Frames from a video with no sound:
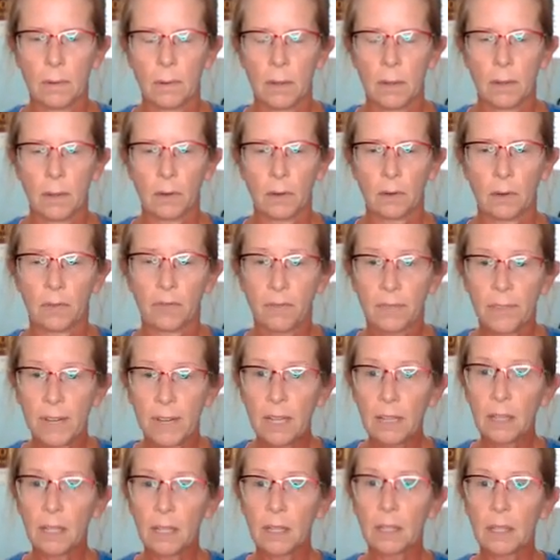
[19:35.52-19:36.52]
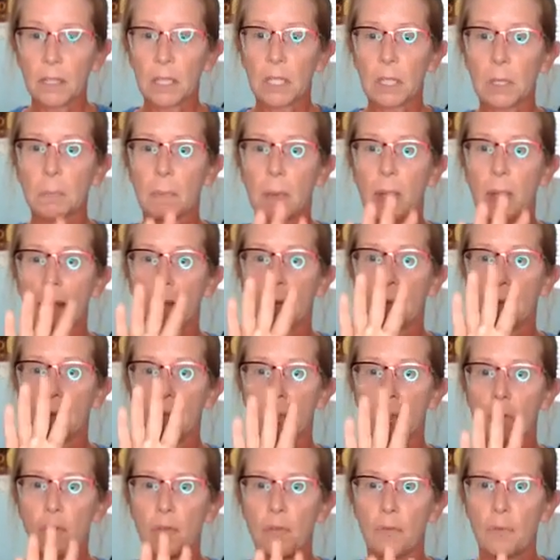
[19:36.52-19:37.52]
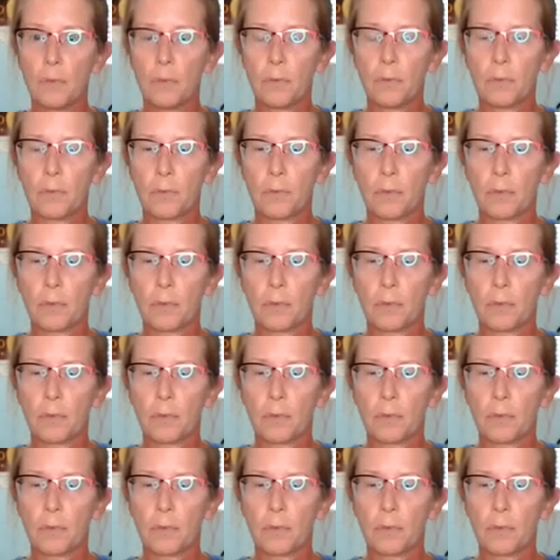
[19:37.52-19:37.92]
You're feeling the spine move.